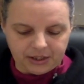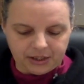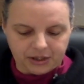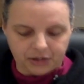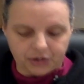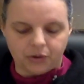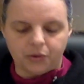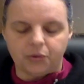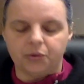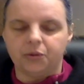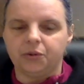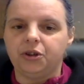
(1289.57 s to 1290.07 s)

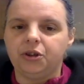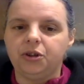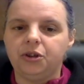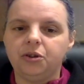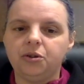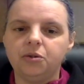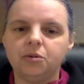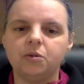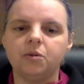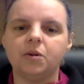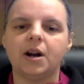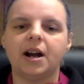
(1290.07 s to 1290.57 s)
So
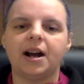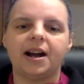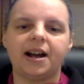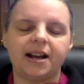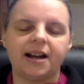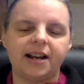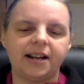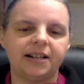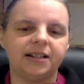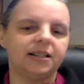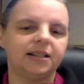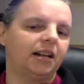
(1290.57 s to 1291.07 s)
you
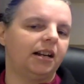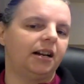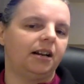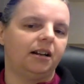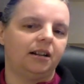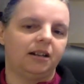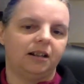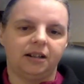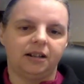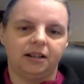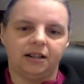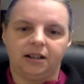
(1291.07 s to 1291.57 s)
had
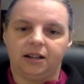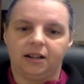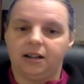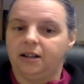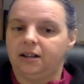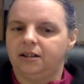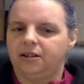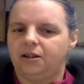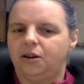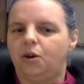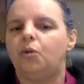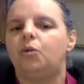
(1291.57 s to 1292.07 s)

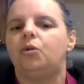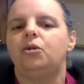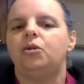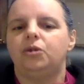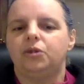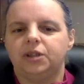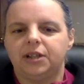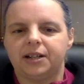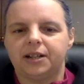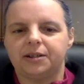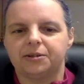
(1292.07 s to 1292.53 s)
a hole,